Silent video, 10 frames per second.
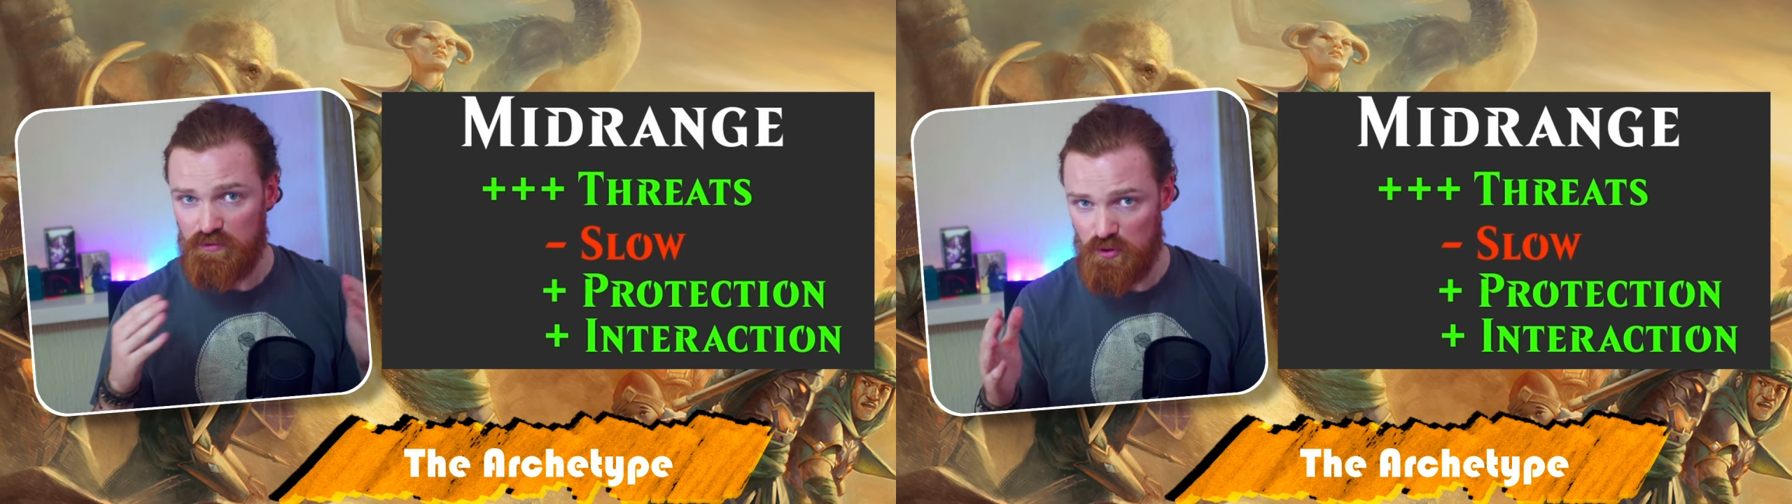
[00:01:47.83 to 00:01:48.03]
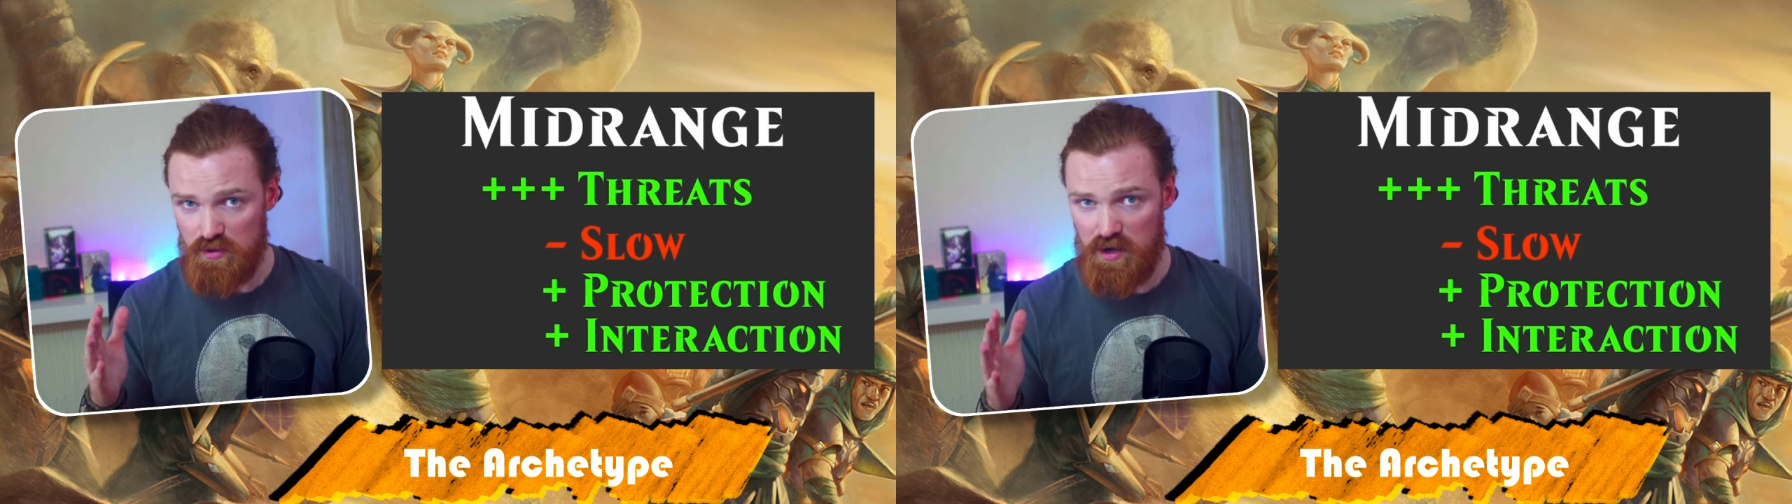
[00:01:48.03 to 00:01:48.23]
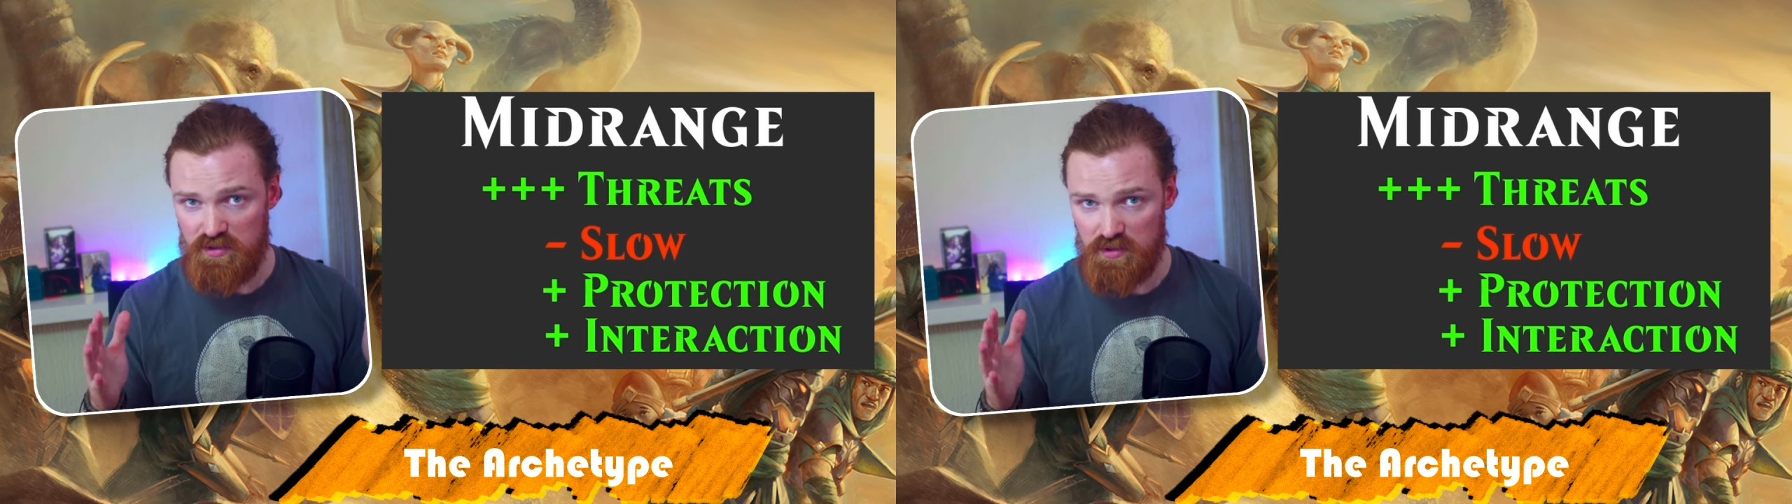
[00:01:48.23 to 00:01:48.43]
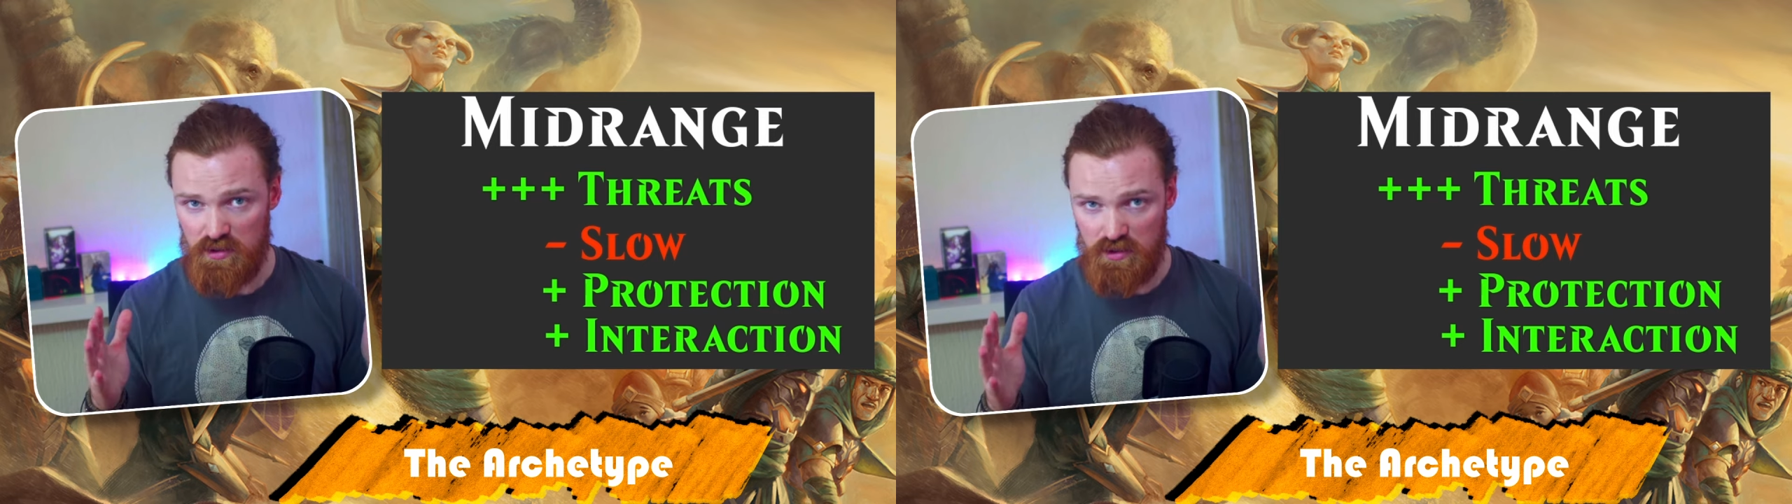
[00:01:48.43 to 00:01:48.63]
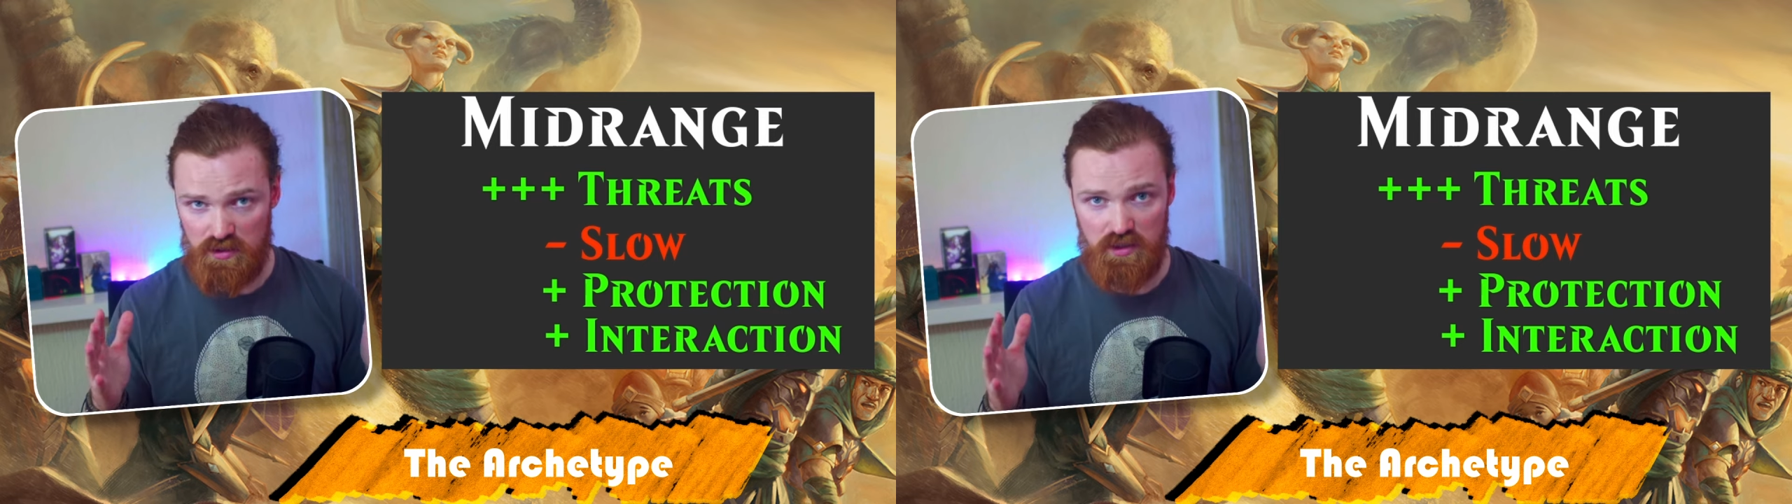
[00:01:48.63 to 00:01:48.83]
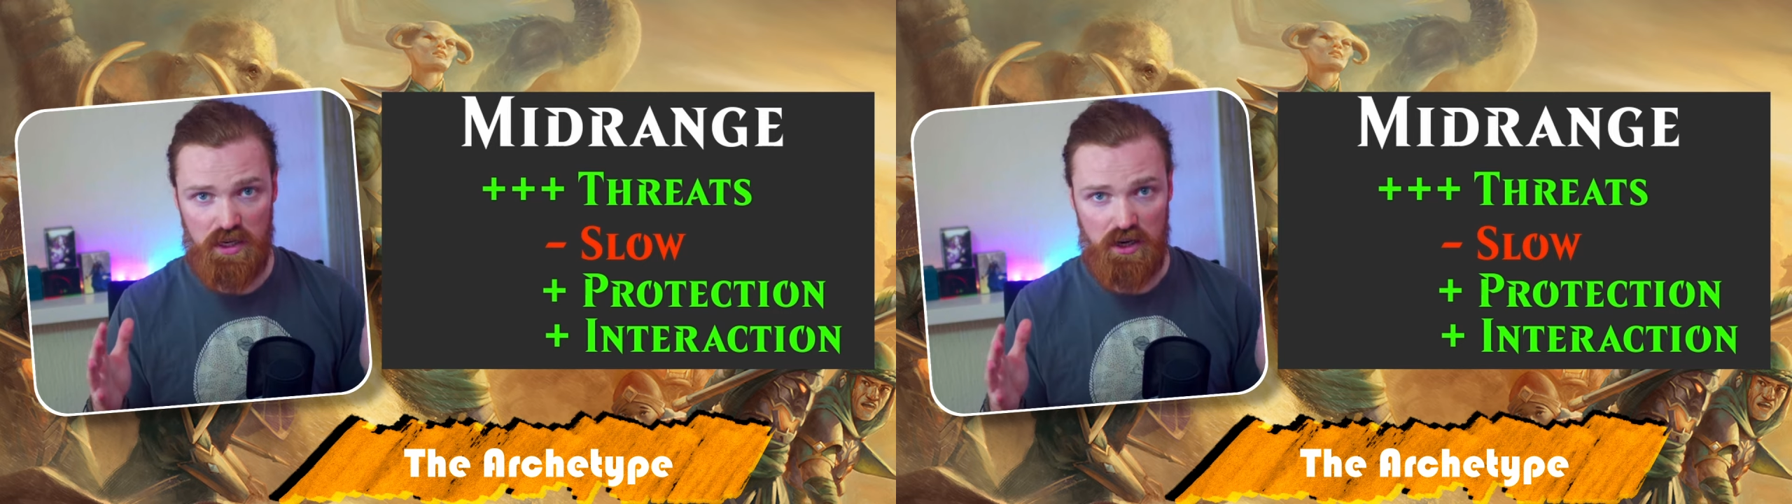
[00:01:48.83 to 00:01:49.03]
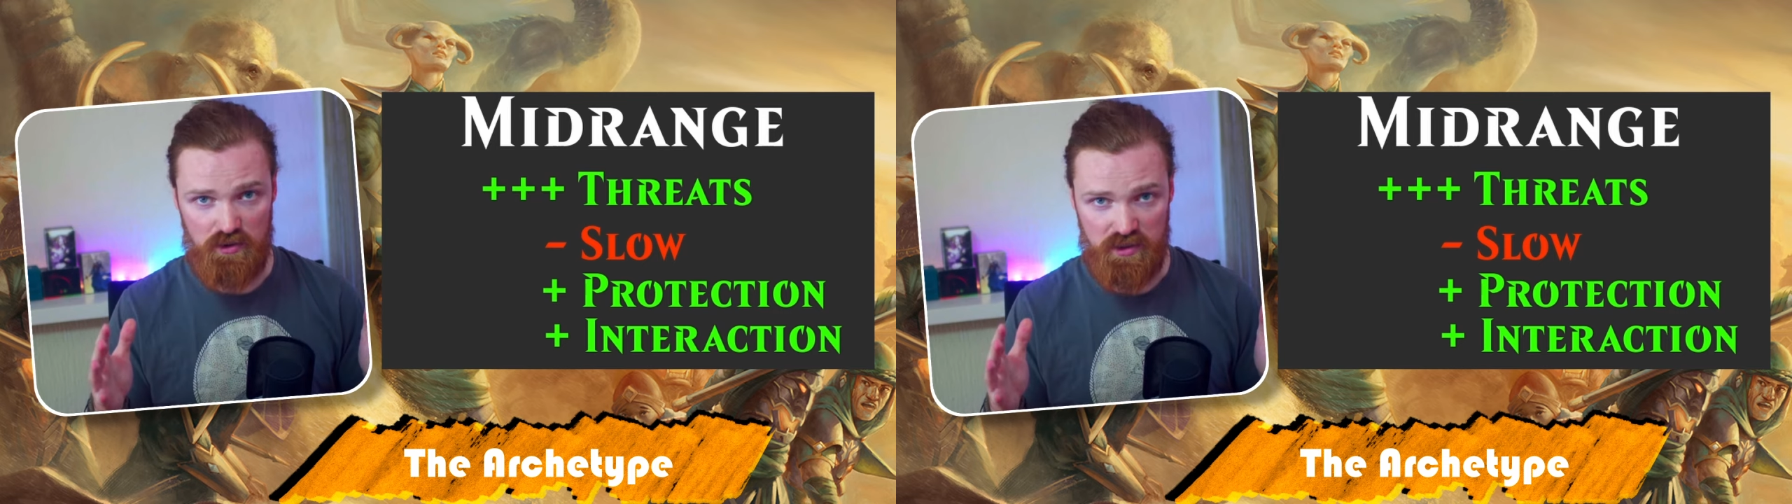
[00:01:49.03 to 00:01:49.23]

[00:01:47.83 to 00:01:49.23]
throughout our